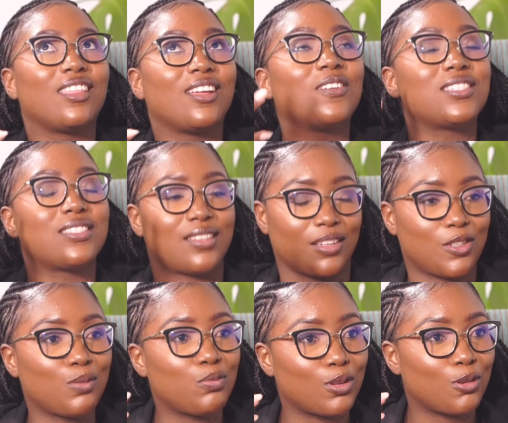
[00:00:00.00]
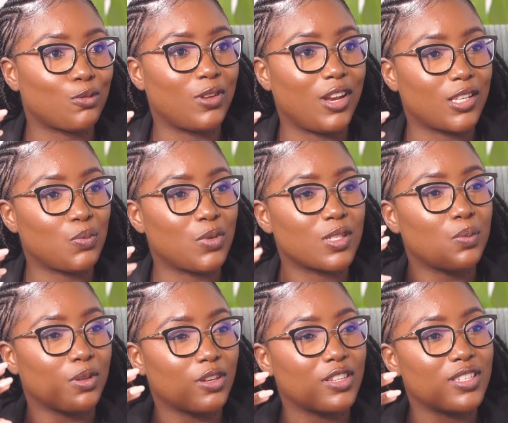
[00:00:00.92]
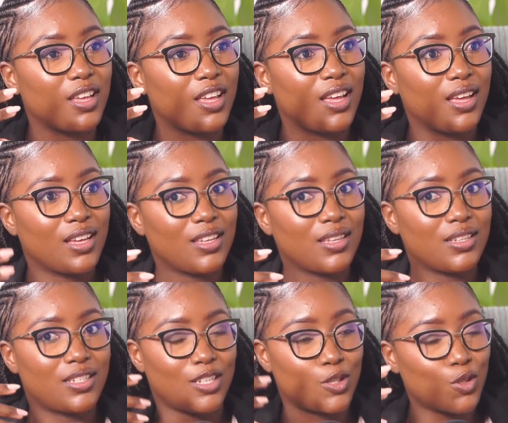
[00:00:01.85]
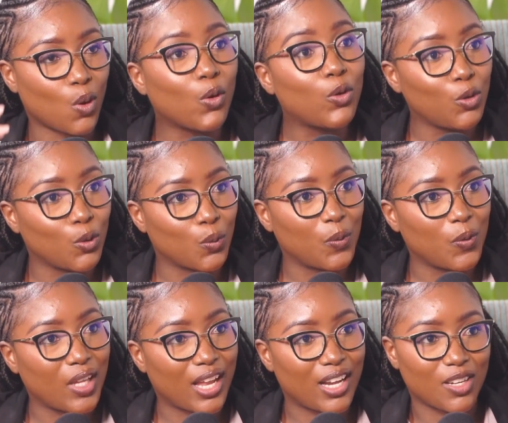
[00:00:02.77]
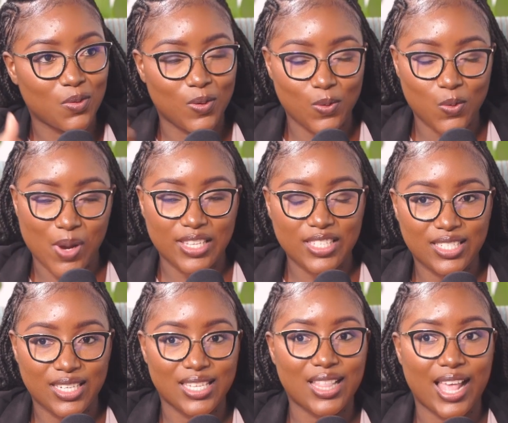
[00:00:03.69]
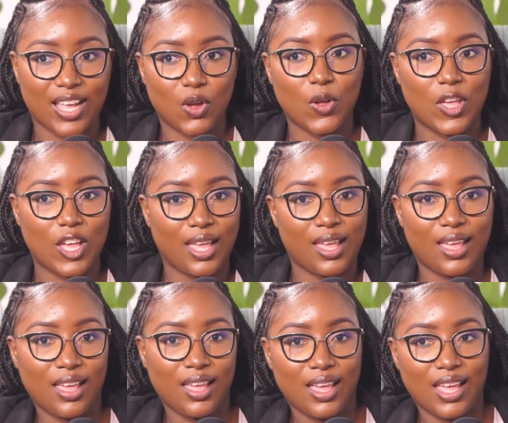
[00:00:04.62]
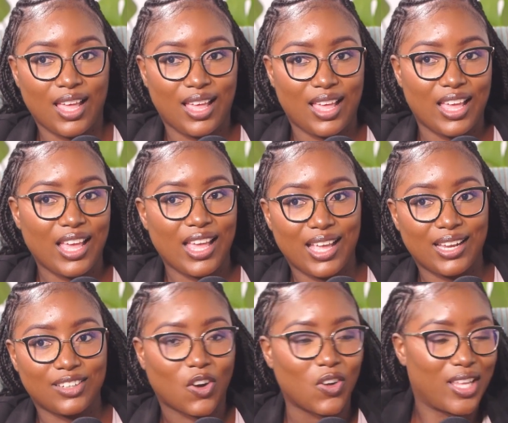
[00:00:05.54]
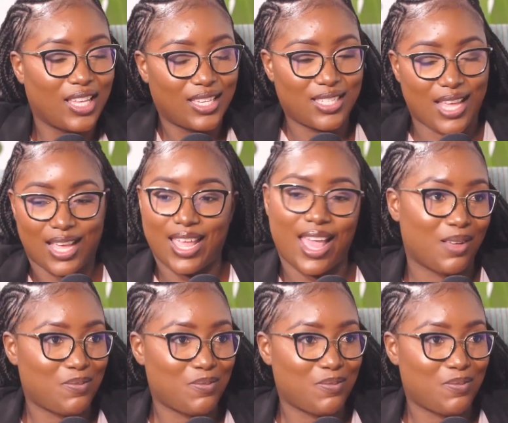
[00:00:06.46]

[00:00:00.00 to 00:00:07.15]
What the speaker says: that was such a beautiful experience because she saw you, and it wasn't just like nkogisa, yeah,